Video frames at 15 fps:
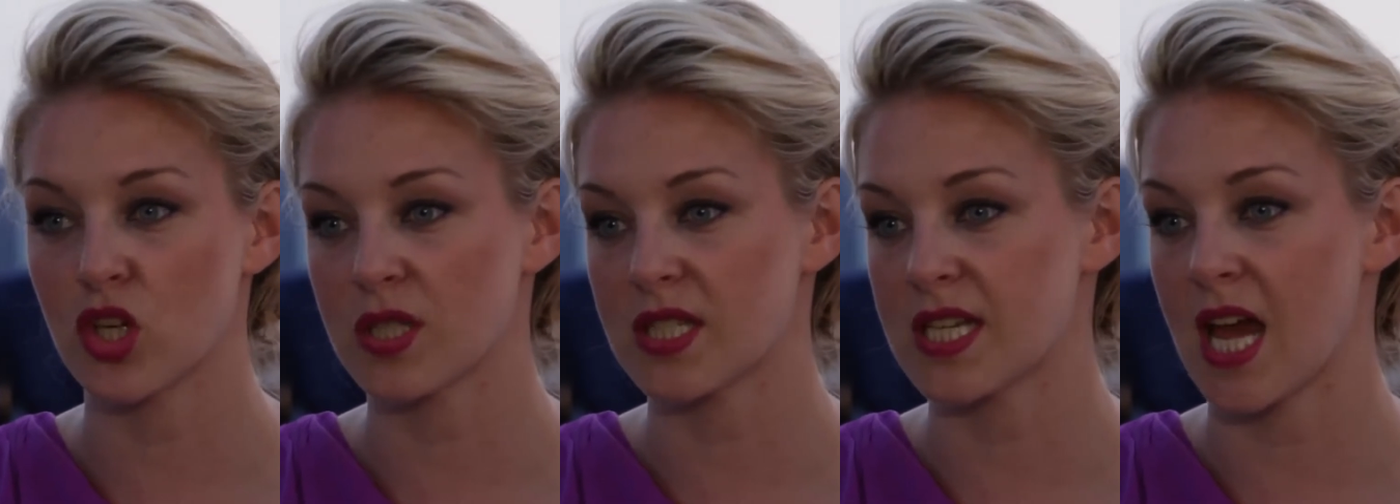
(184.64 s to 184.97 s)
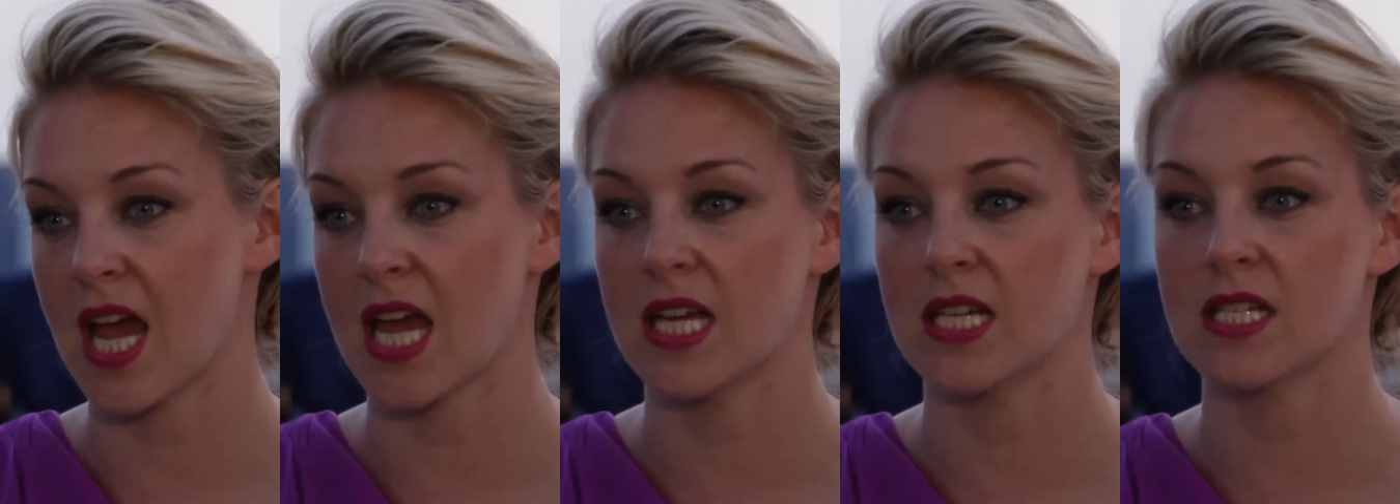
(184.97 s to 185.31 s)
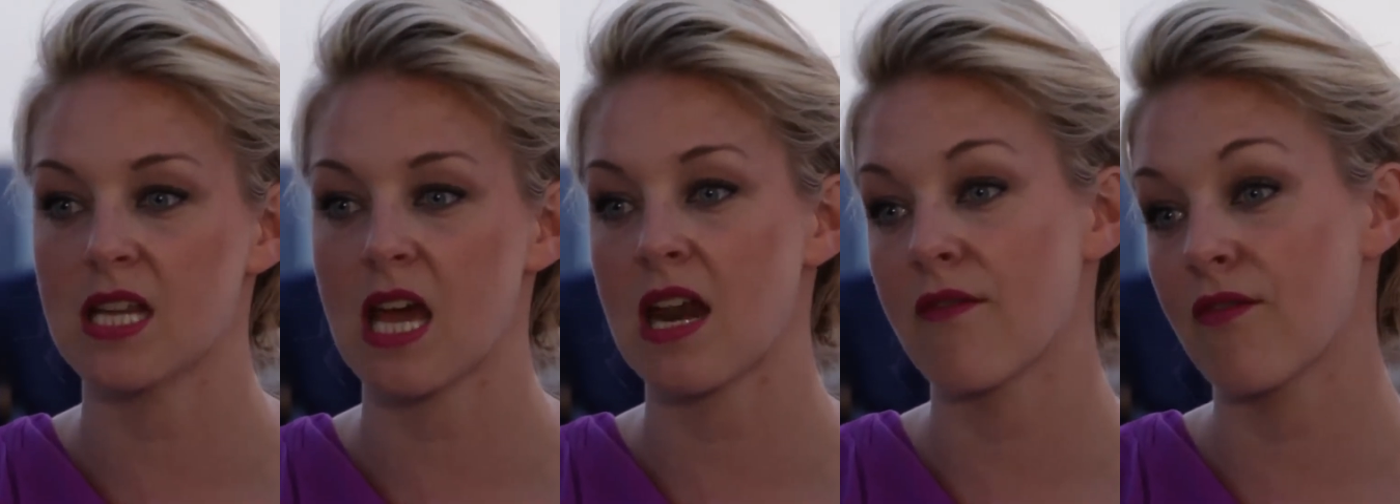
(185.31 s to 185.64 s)
not
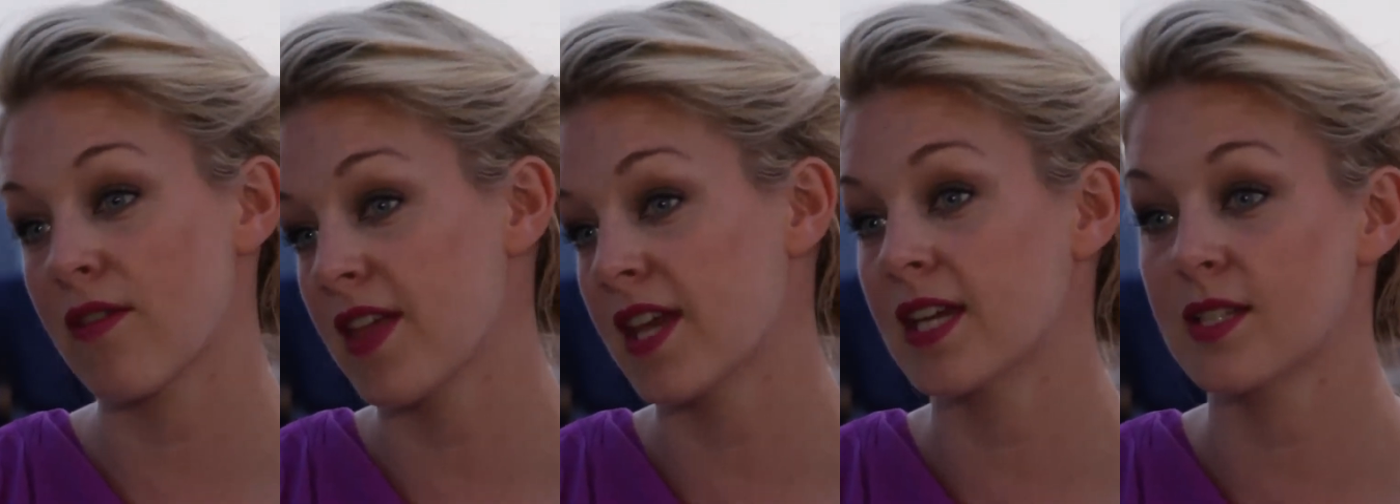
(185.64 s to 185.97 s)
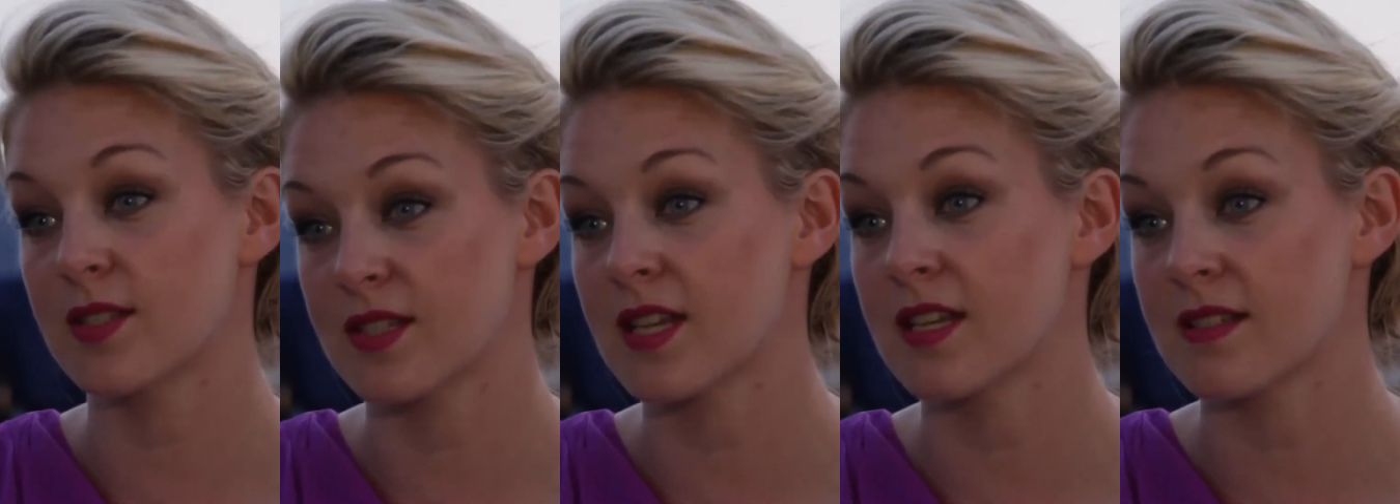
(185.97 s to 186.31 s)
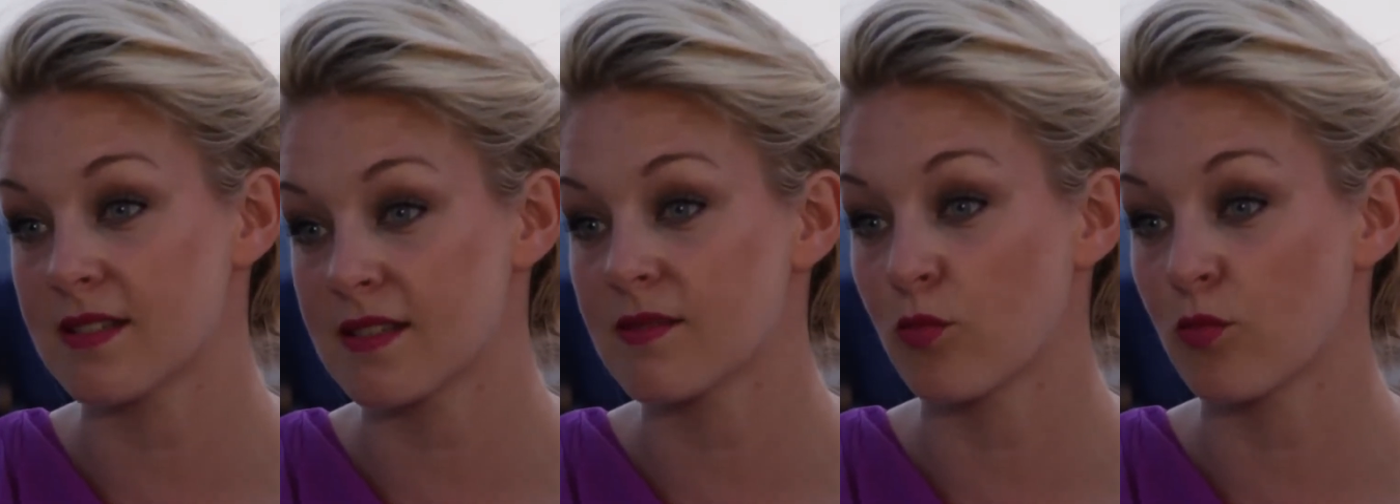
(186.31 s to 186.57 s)
stained, and everything is, is